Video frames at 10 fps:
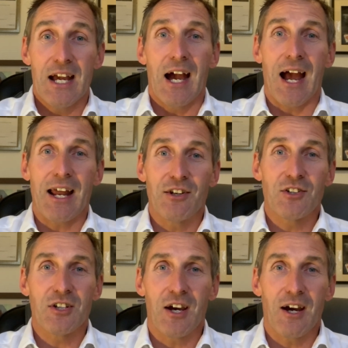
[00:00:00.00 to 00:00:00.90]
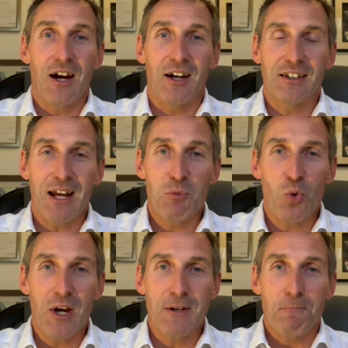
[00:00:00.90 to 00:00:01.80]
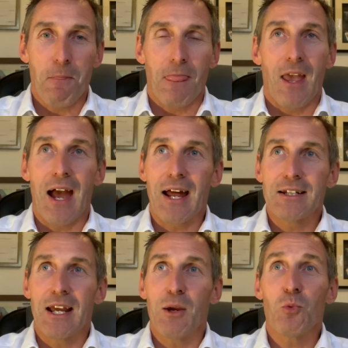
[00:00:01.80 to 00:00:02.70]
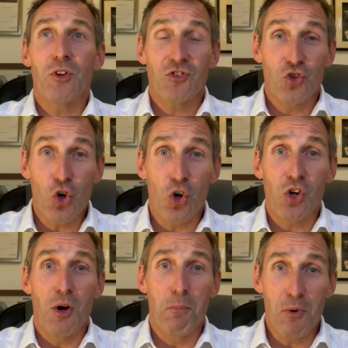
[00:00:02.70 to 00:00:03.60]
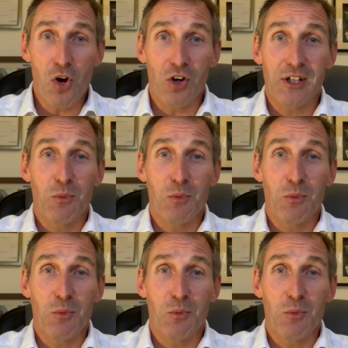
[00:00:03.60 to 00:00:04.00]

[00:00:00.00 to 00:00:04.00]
and I came away and it was chock-a-block.